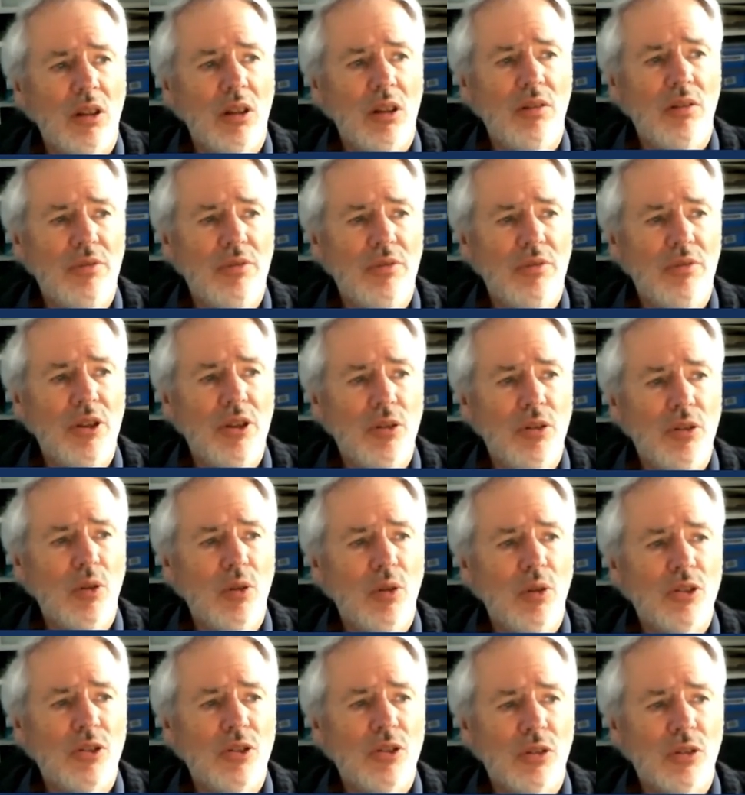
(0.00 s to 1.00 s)
view?
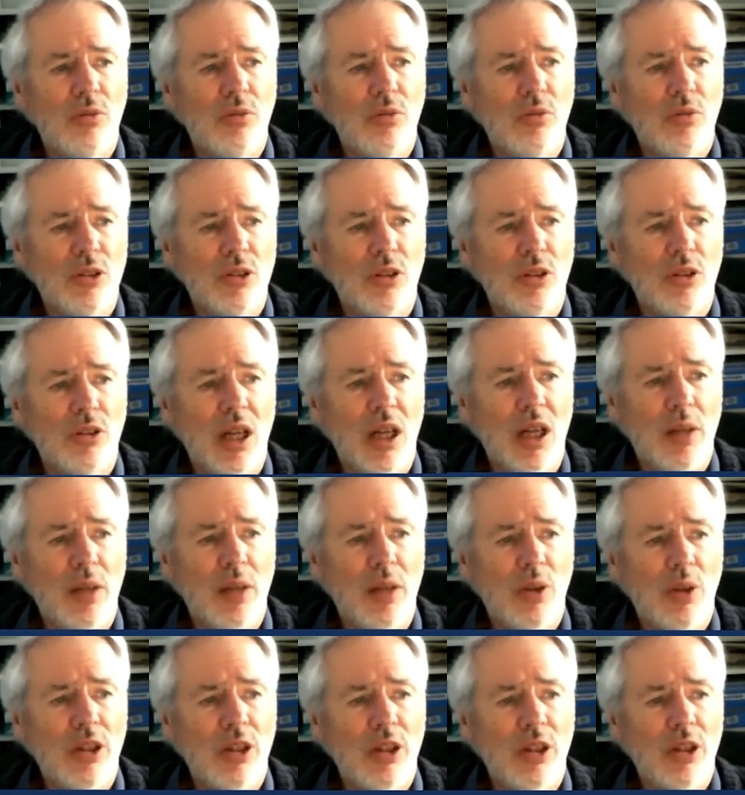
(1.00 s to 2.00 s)
What
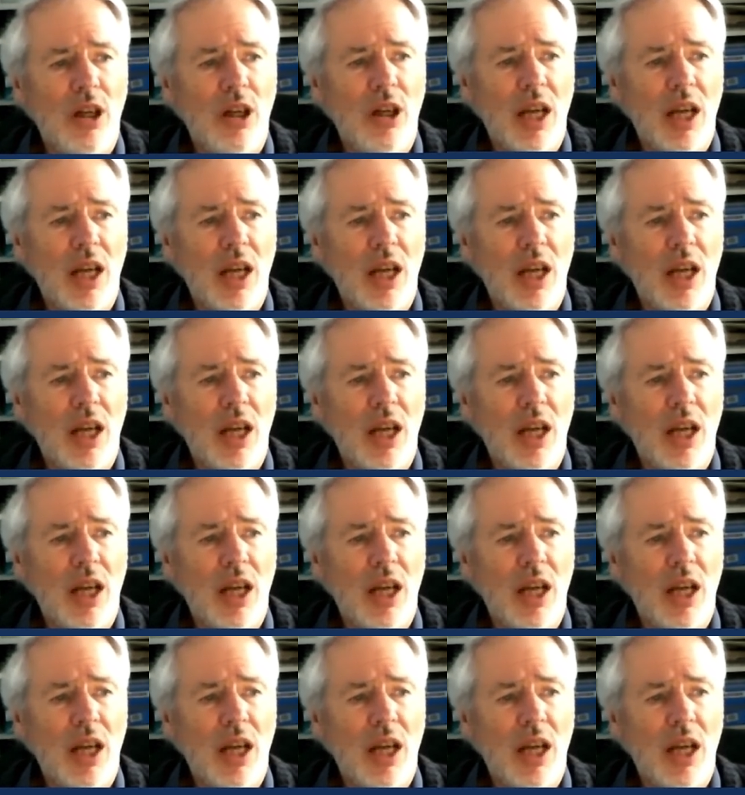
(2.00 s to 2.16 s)
are your